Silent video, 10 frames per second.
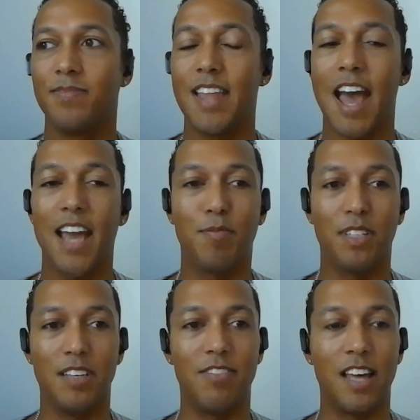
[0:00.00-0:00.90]
nagging
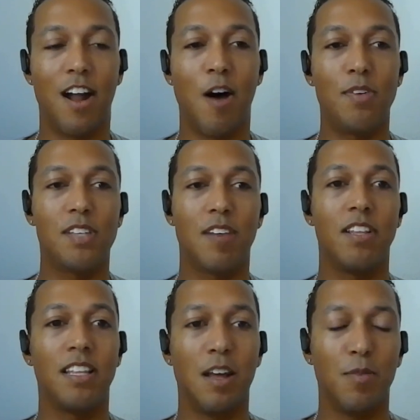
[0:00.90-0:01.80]
belief that almost
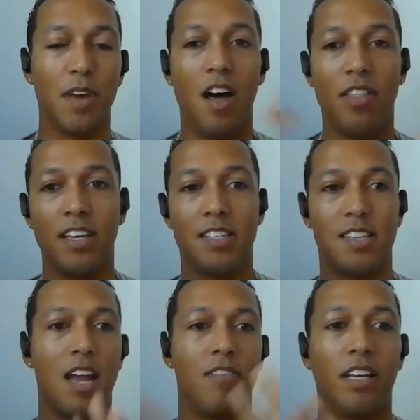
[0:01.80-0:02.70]
everything that we all think is
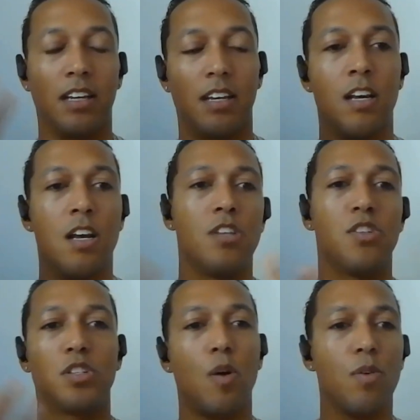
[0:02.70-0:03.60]
kind of like a
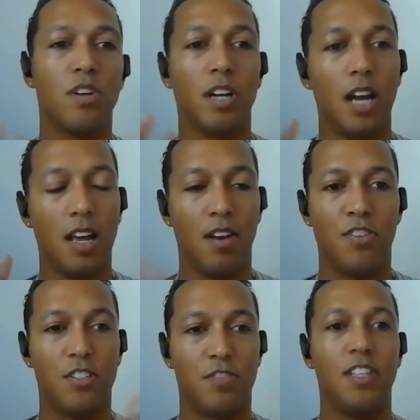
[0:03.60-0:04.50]
just go with your gut or
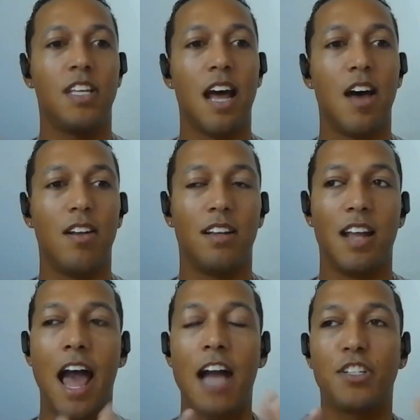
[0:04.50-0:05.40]
just feel it out
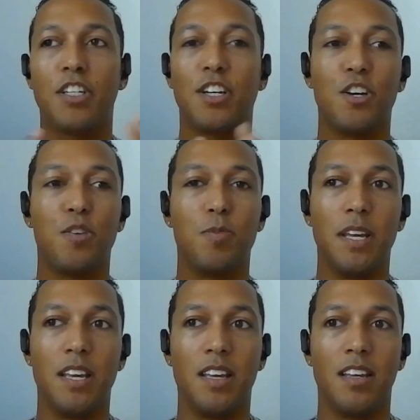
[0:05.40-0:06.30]
actually could
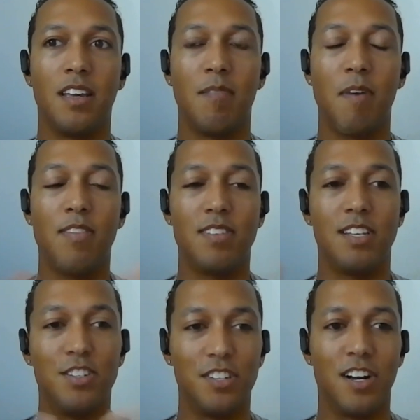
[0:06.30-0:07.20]
be, maybe this is
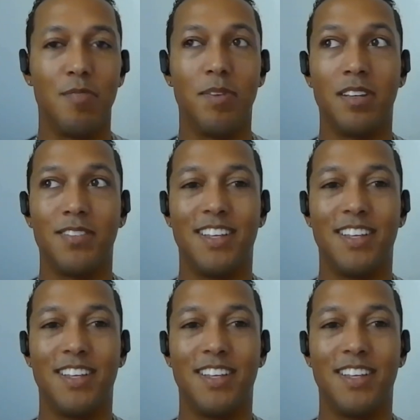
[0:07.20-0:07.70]
the engineer in me,